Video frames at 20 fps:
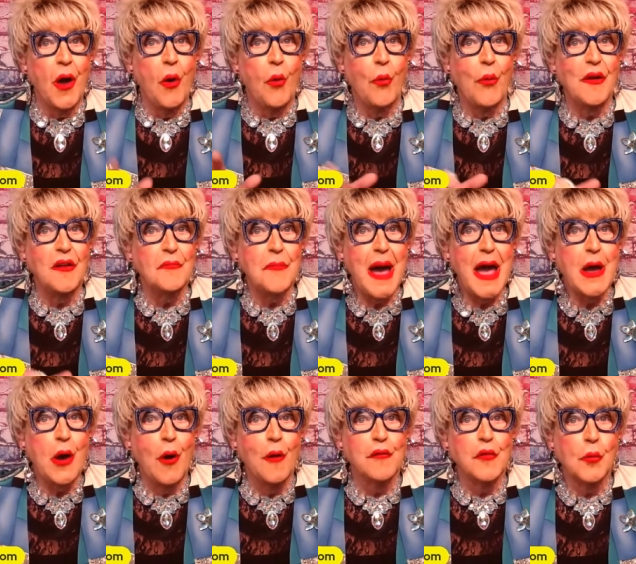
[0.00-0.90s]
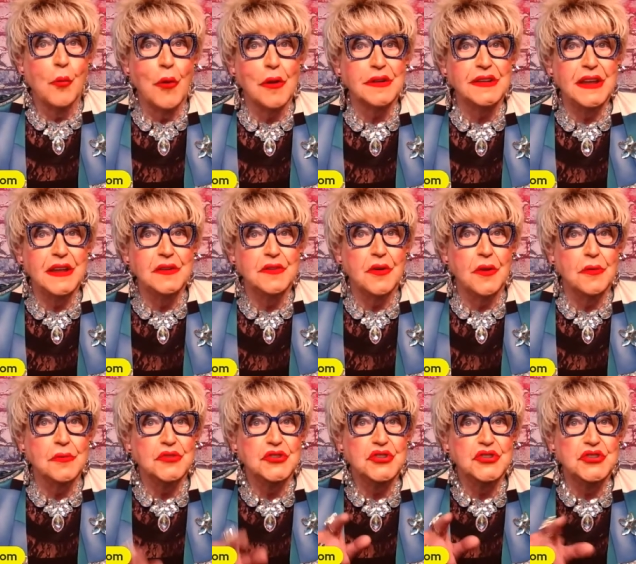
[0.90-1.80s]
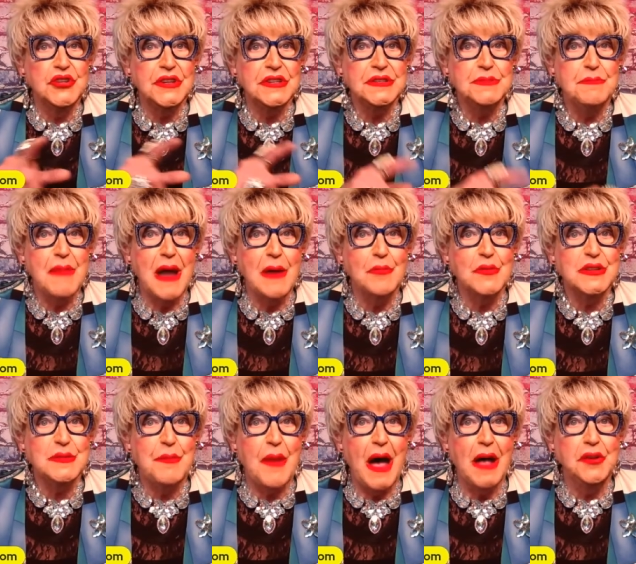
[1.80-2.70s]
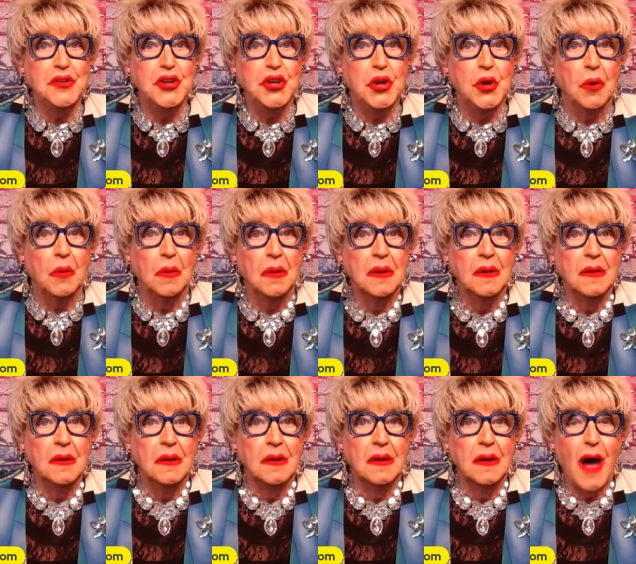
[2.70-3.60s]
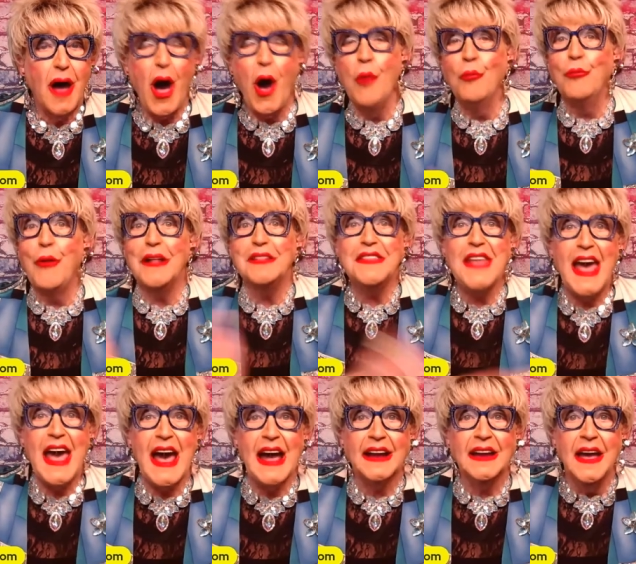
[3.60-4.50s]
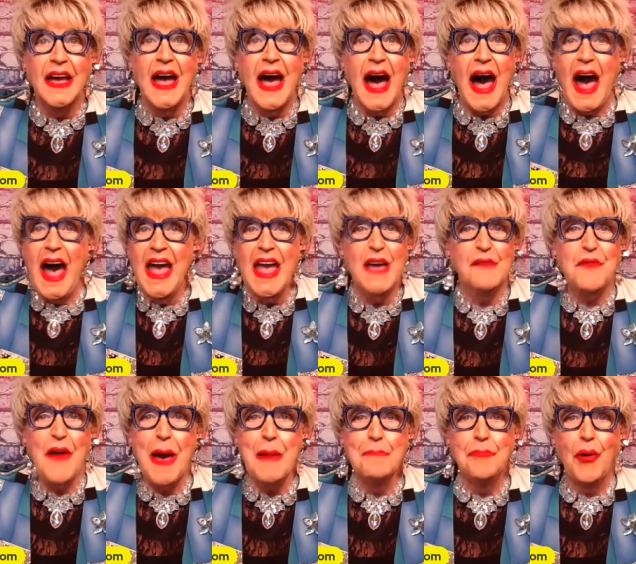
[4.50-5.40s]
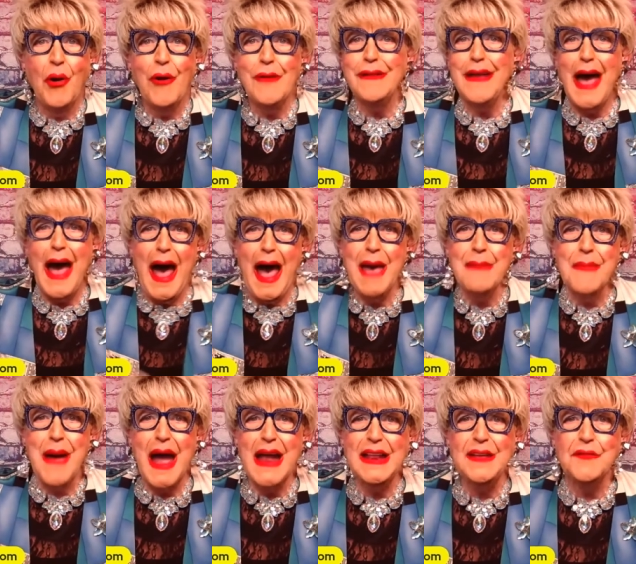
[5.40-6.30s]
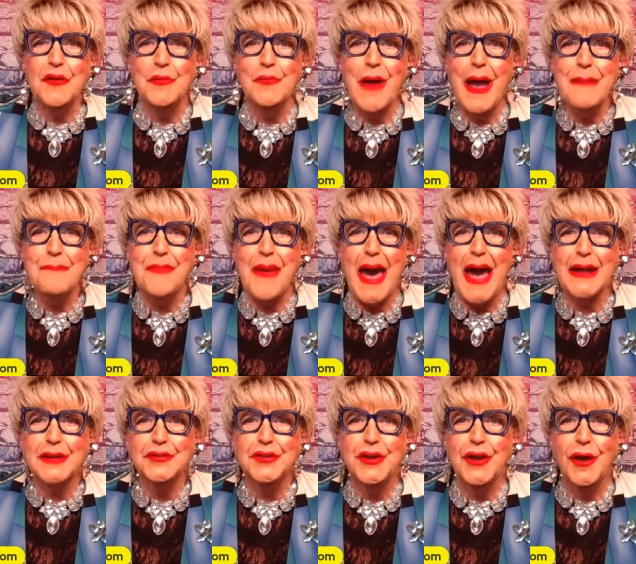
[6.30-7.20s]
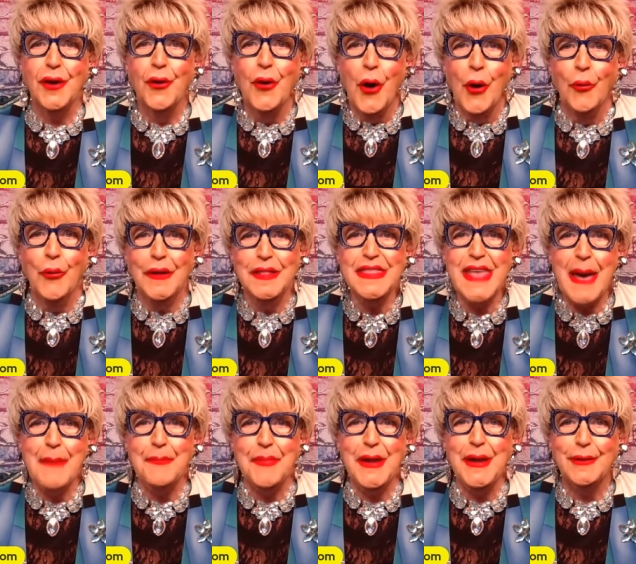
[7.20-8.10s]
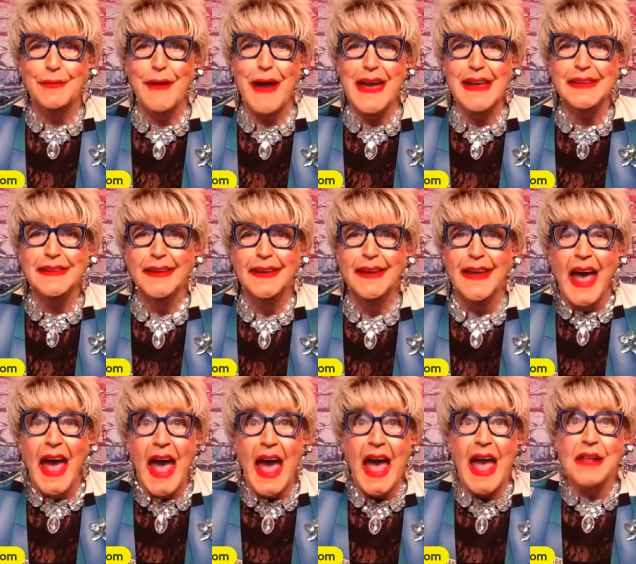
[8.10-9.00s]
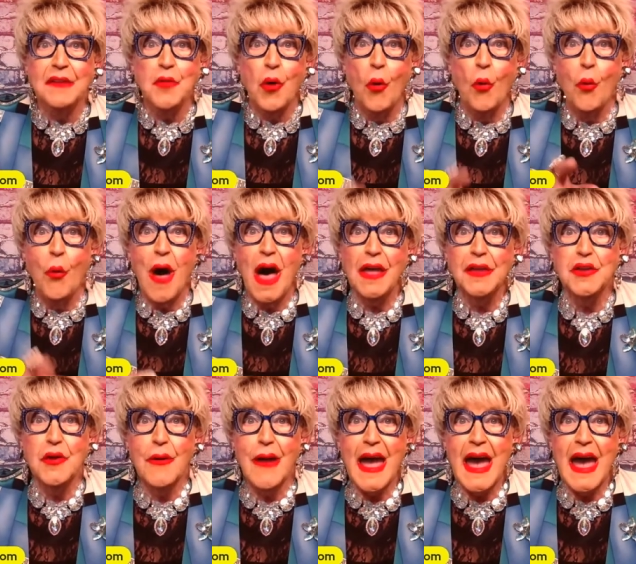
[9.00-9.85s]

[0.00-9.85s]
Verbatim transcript: One of my overworked interns just might respond to you. Oh, what the heck? If I'm bored, I might even write back to you. Wouldn't that be great? And while you're